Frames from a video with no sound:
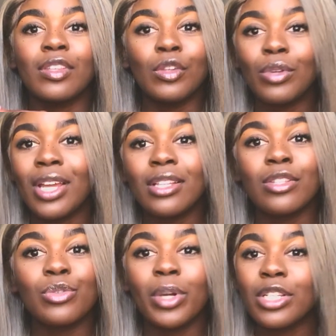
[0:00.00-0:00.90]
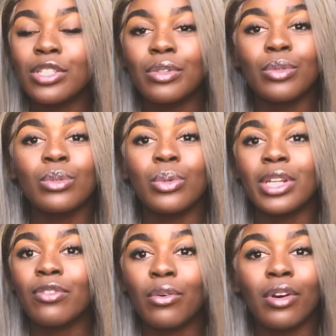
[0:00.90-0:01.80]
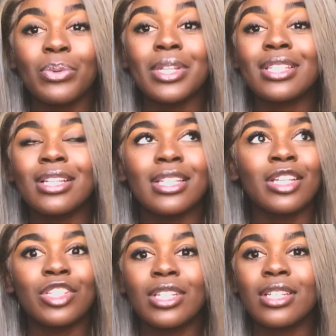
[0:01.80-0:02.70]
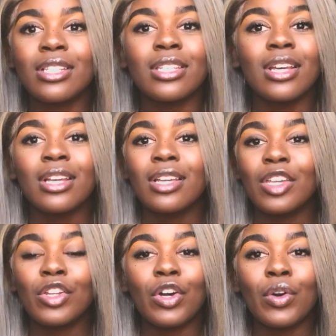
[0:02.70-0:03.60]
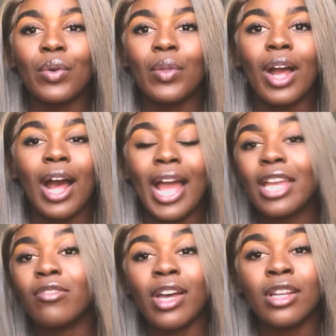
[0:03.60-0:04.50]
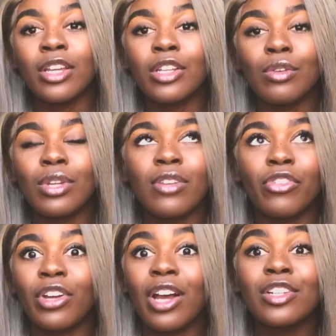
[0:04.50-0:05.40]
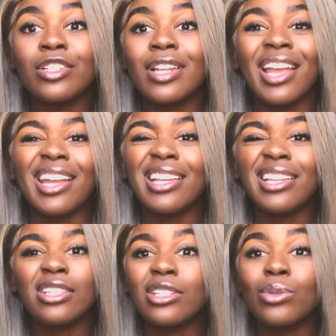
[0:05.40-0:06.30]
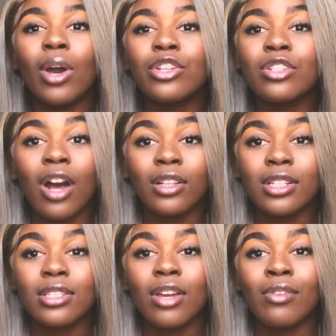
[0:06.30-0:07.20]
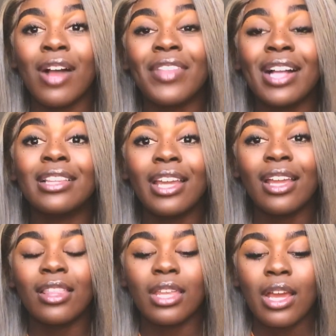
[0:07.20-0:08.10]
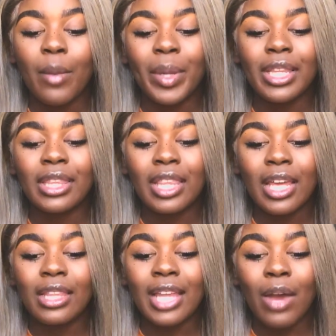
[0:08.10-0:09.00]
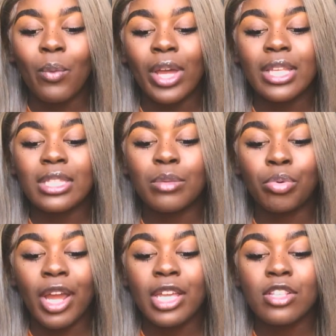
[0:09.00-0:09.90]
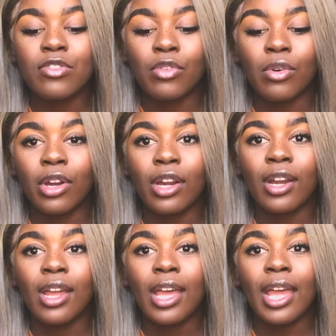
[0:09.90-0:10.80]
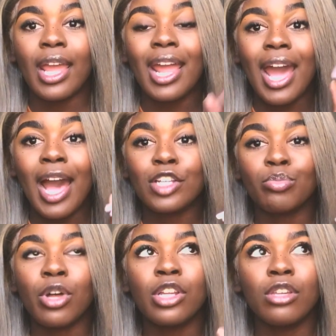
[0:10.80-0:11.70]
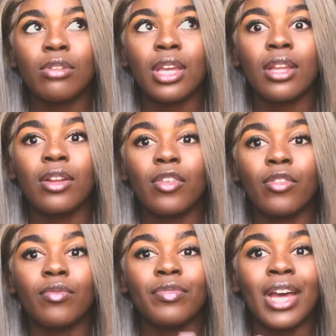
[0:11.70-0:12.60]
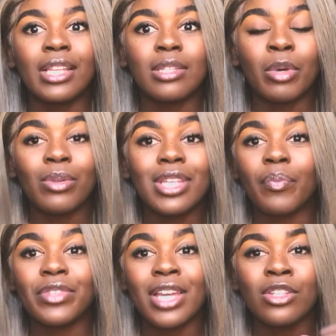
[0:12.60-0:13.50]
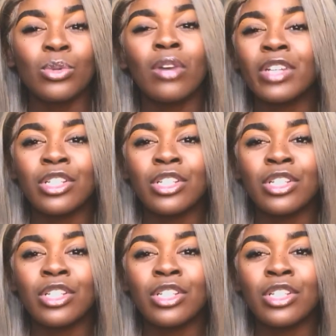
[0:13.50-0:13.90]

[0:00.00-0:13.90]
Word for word: unit, 22, 24, 26 inches, you know, I can find a good unit for $180 to $200 around that length, but that was the price for a ash blonde unit that's about 10 to 12